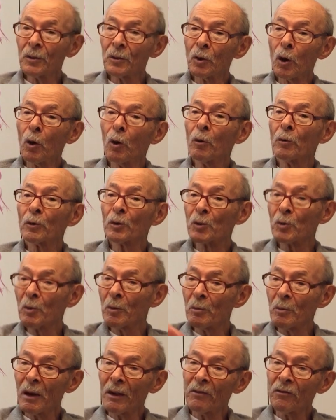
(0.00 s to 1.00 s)
he's always
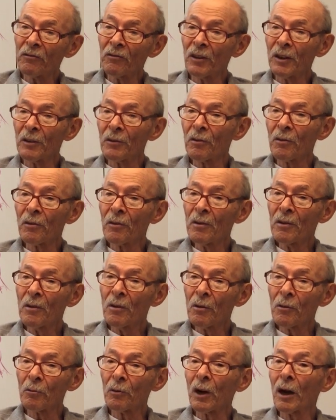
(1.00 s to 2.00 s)
been my friend
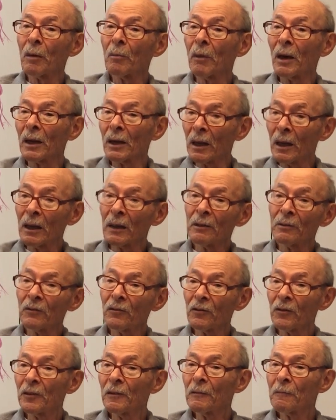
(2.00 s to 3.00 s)
throughout my
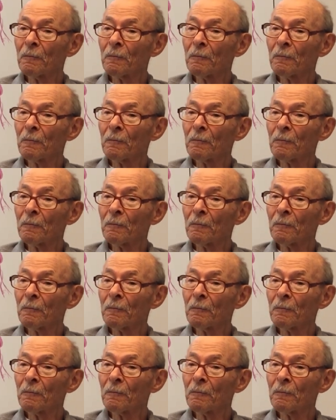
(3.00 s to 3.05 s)
life.